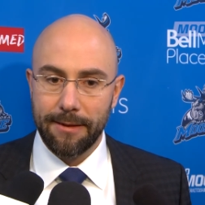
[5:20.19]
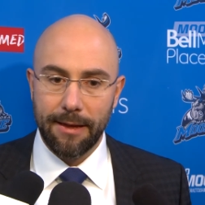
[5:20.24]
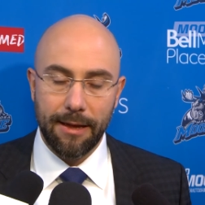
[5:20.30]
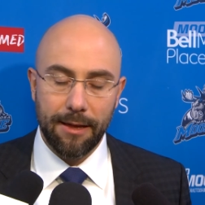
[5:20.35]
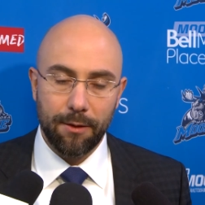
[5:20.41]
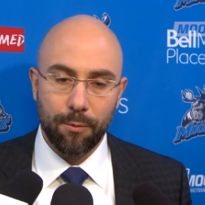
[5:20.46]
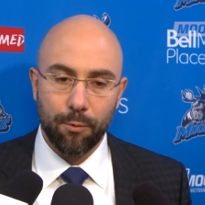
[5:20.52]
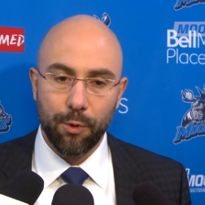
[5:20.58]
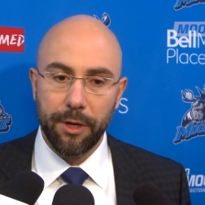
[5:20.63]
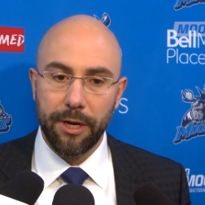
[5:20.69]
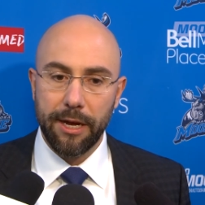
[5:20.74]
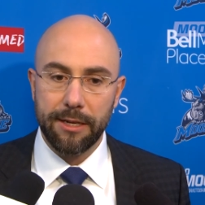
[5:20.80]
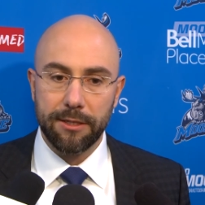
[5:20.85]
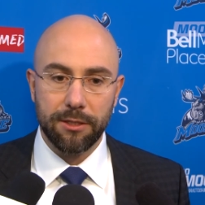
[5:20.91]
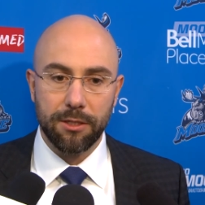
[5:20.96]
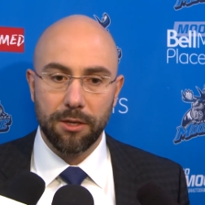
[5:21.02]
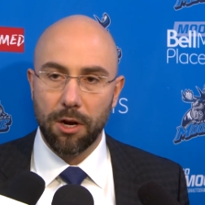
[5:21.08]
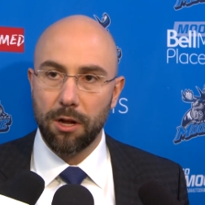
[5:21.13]
and we
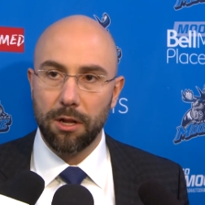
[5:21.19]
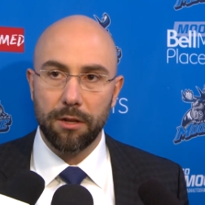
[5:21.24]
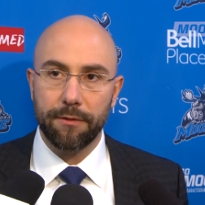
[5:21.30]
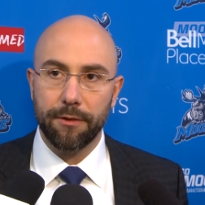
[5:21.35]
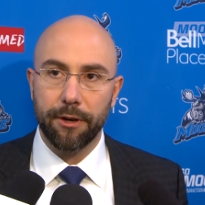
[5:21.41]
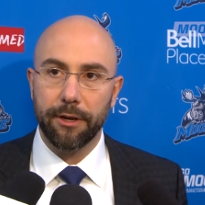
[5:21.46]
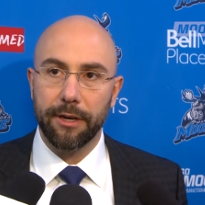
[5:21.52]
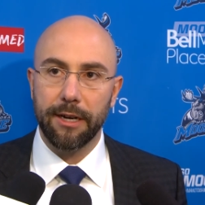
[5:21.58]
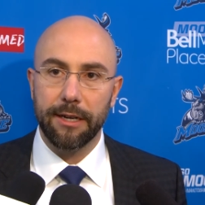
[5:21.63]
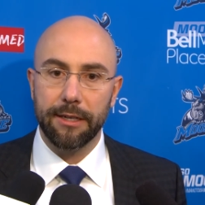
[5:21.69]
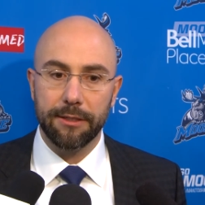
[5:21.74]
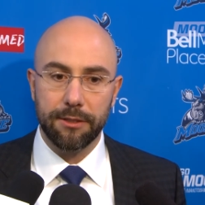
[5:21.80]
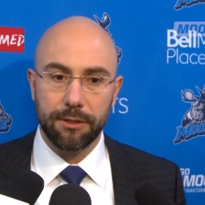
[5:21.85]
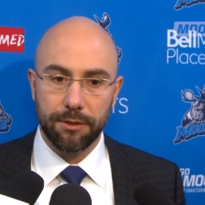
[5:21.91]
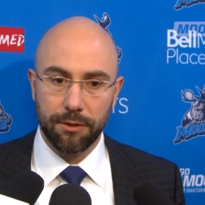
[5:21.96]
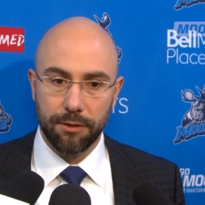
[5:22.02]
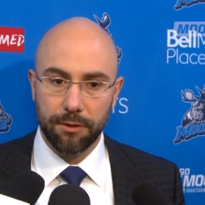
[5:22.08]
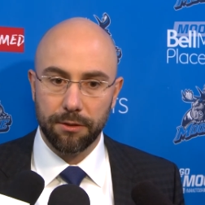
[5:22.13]
ask all of our
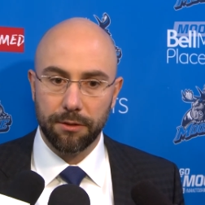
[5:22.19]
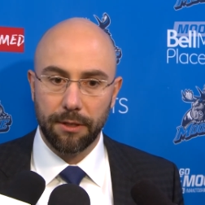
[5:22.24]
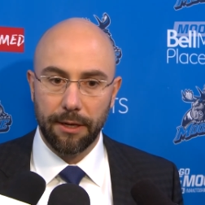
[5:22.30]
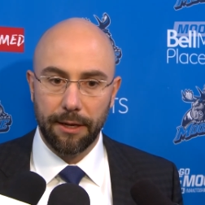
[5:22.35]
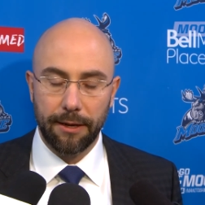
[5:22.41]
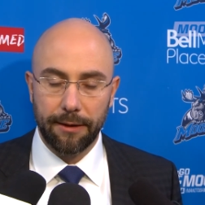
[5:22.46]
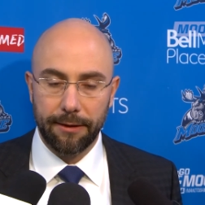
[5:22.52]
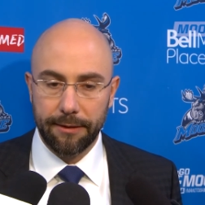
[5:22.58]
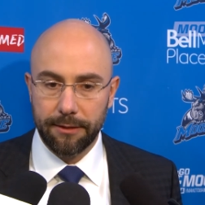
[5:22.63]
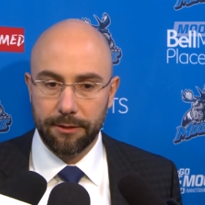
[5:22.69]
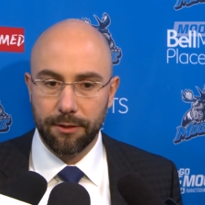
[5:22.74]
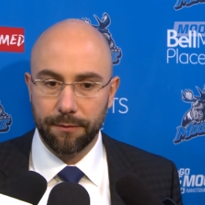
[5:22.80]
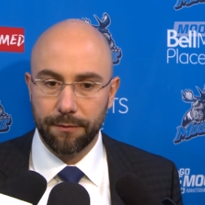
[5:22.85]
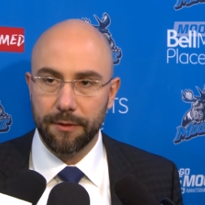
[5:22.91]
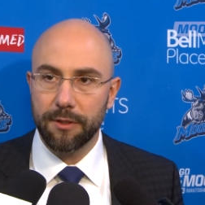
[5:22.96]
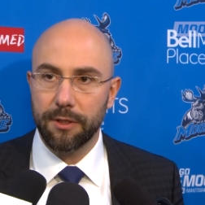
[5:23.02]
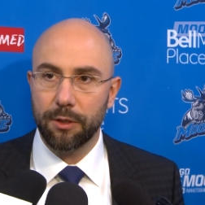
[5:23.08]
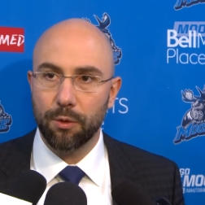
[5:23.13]
guys. Uh, it's a
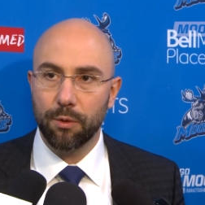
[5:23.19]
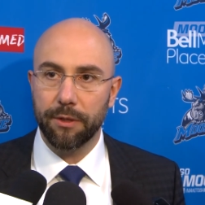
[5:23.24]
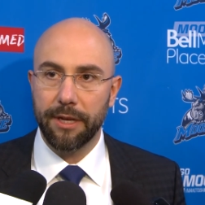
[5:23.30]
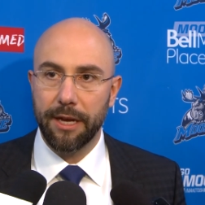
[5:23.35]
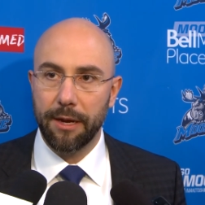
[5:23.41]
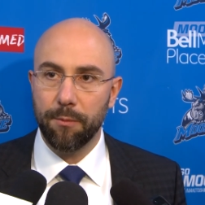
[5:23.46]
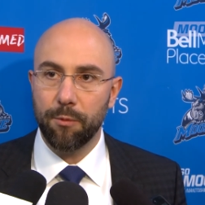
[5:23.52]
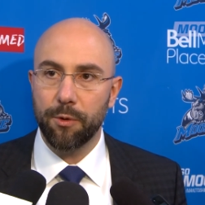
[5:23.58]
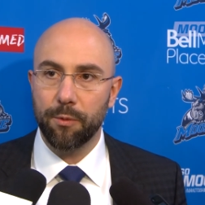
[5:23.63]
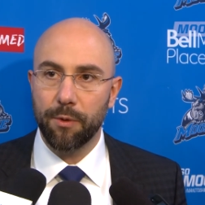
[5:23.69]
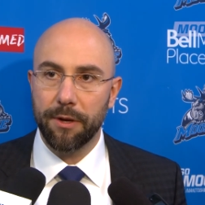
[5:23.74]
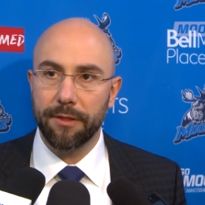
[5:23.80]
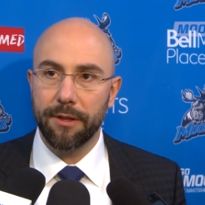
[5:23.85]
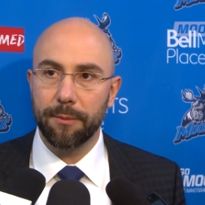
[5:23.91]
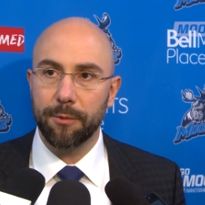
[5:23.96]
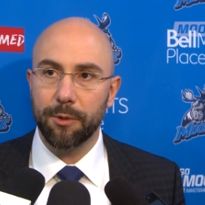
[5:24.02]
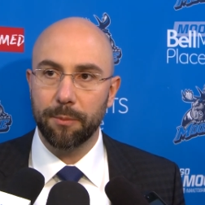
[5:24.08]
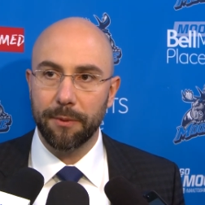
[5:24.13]
physical game. We want
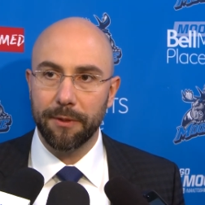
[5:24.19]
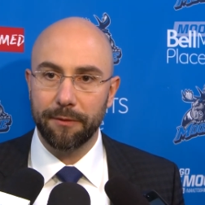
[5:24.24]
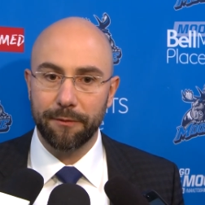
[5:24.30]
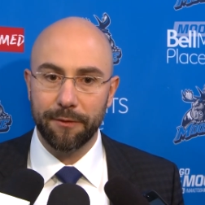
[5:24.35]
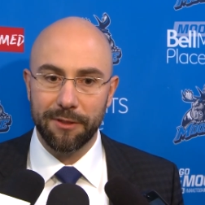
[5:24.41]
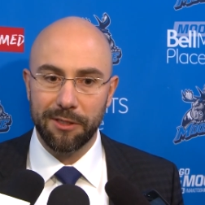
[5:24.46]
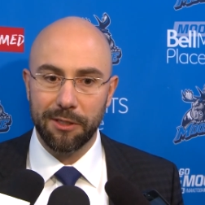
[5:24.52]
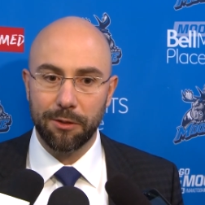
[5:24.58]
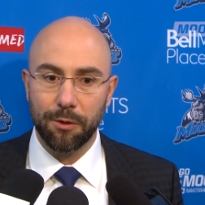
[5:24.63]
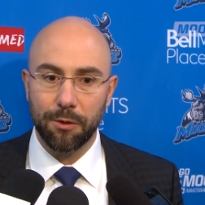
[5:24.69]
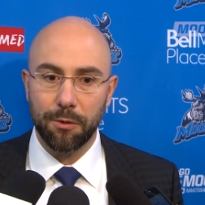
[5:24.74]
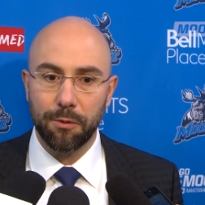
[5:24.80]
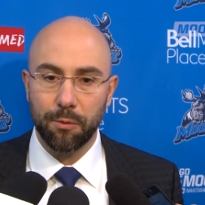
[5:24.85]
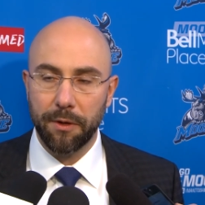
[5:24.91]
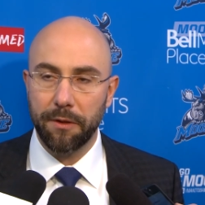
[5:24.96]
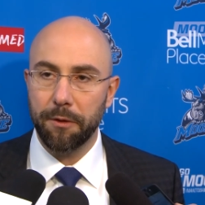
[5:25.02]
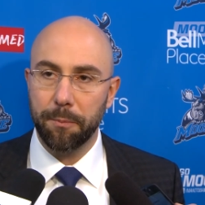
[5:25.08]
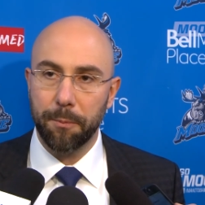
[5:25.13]
them to play physical
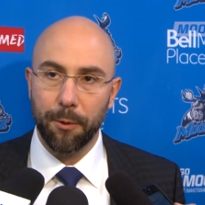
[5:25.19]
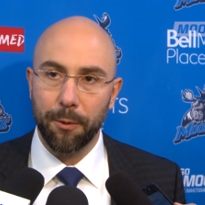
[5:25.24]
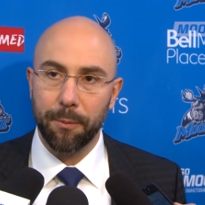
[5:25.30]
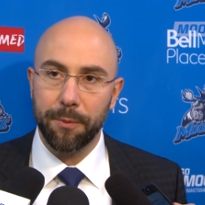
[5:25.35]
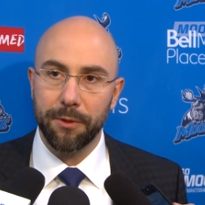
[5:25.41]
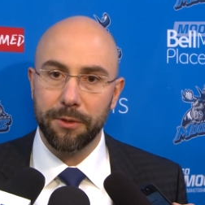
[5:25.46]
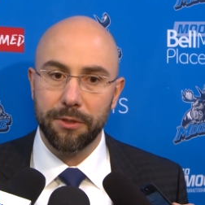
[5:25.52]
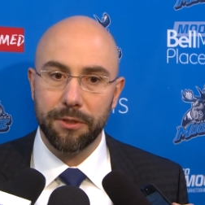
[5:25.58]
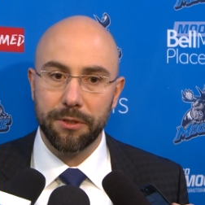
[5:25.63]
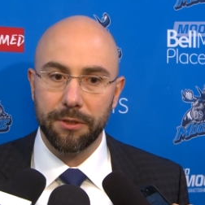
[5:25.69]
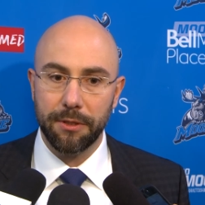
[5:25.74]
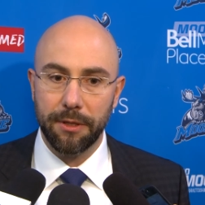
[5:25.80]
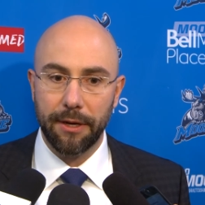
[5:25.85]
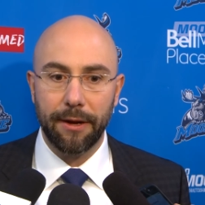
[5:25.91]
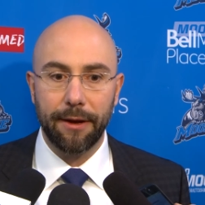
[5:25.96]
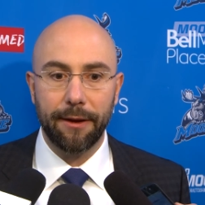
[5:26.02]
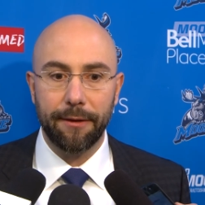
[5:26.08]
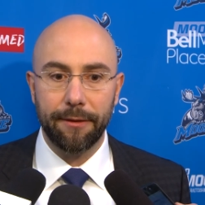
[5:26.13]
with a purpose.
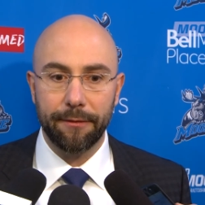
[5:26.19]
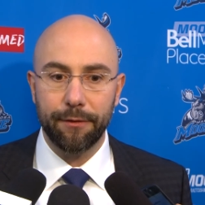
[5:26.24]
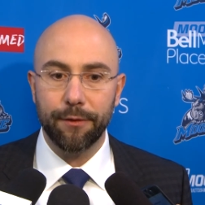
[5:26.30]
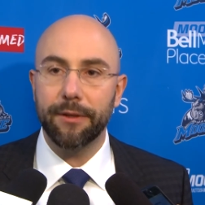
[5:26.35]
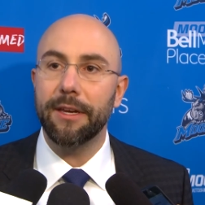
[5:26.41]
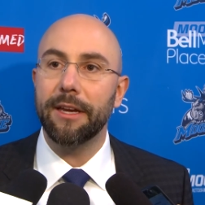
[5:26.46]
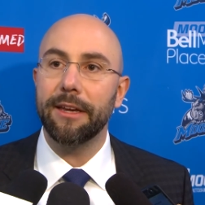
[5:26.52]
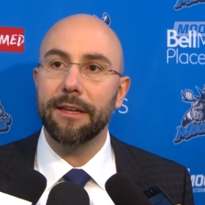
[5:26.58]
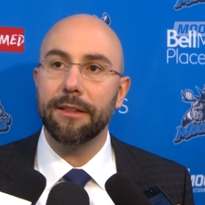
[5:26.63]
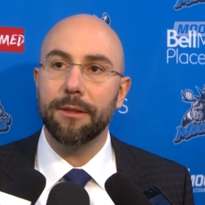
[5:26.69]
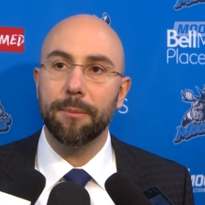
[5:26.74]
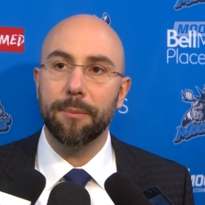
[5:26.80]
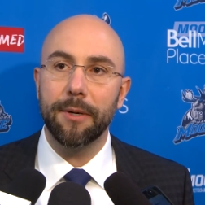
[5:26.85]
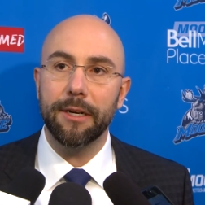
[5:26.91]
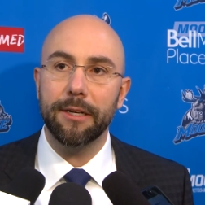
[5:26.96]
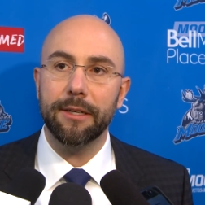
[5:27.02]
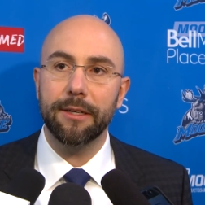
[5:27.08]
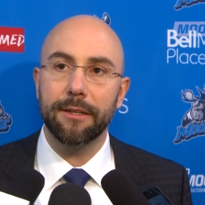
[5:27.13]
Uh, if you can get the
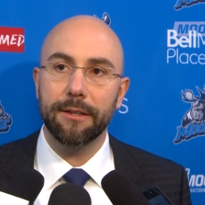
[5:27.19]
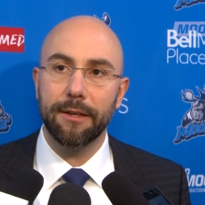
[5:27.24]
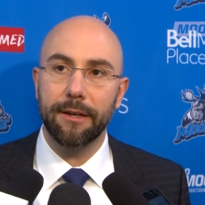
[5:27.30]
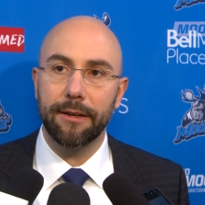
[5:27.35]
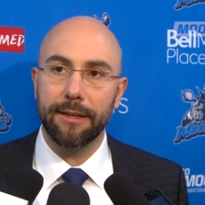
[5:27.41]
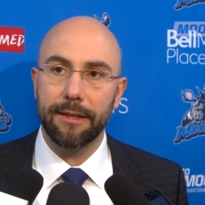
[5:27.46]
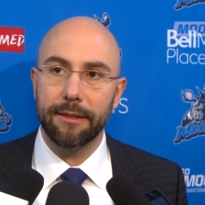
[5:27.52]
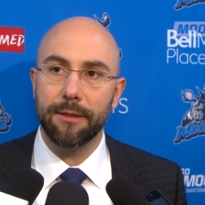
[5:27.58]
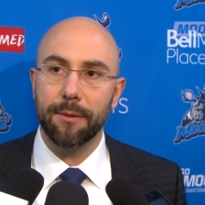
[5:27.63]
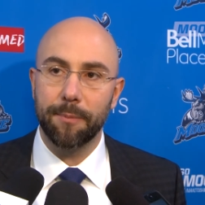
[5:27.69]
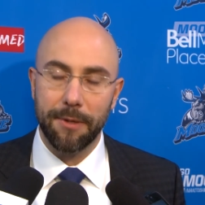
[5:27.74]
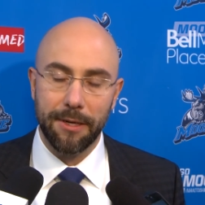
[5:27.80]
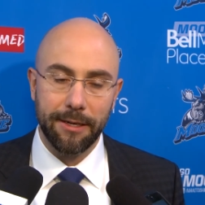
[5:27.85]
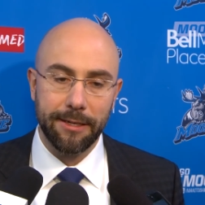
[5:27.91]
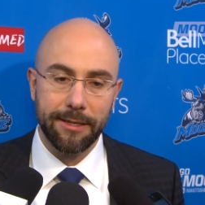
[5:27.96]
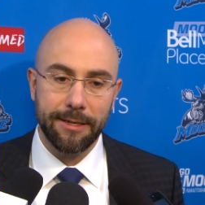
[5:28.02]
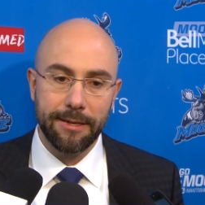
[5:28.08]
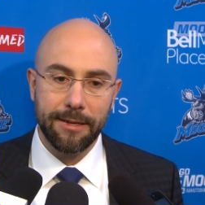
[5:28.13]
puck, uh, get the
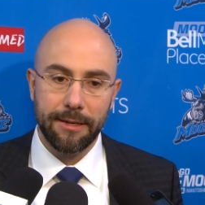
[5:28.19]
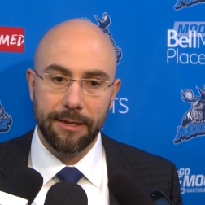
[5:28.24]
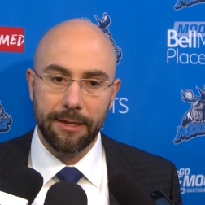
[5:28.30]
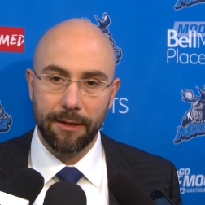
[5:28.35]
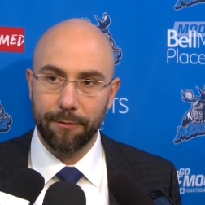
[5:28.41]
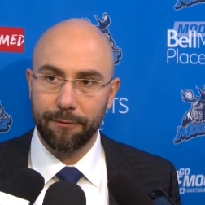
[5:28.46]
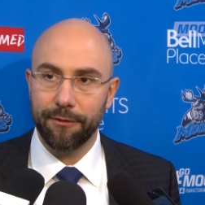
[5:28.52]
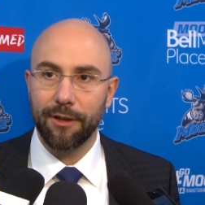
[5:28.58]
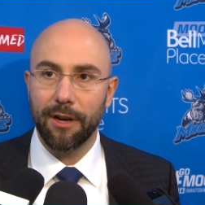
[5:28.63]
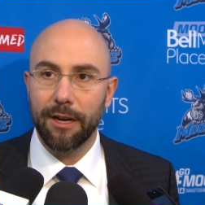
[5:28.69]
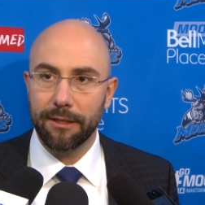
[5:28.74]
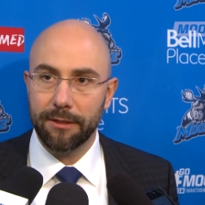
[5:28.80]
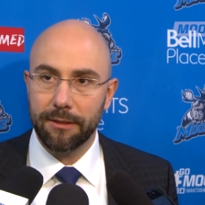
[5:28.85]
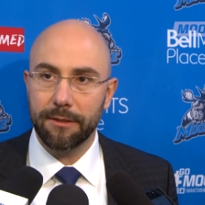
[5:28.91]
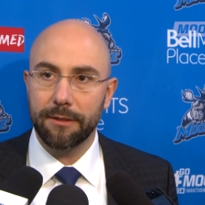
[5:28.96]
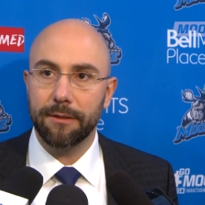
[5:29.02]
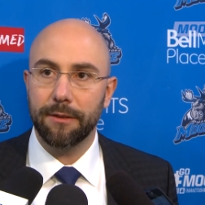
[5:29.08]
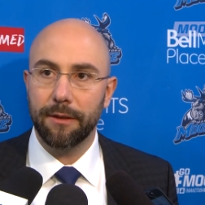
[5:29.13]
puck. If not,
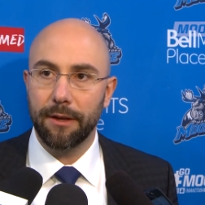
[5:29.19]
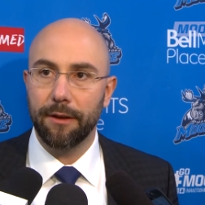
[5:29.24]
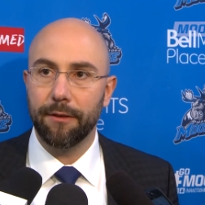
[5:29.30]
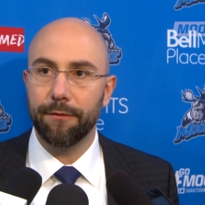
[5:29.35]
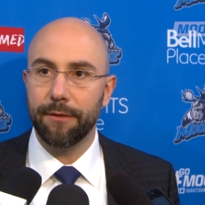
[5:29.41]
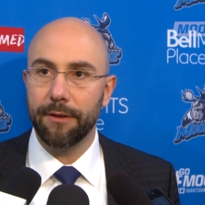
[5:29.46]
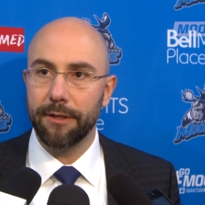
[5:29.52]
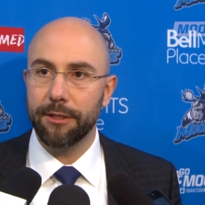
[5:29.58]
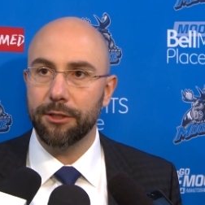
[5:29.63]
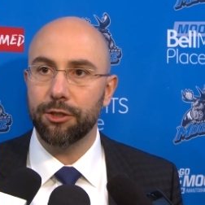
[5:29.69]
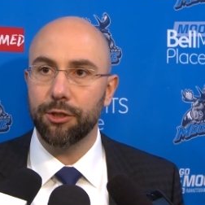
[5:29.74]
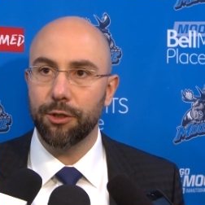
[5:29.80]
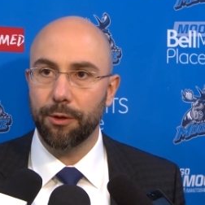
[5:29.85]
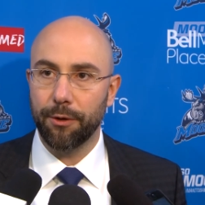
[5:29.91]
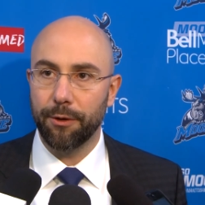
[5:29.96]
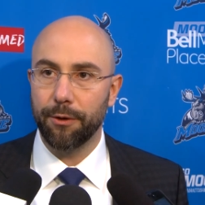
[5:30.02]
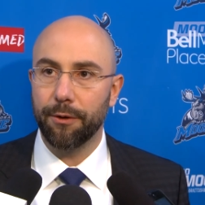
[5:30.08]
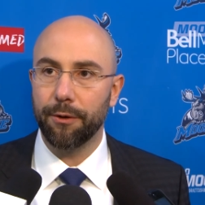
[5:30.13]
uh, finish
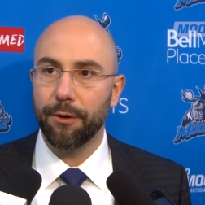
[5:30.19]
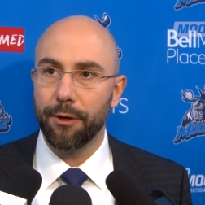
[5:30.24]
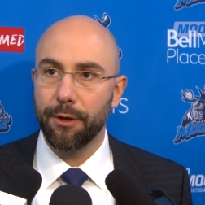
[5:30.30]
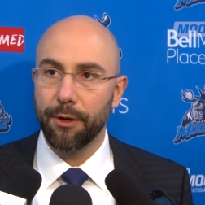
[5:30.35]
your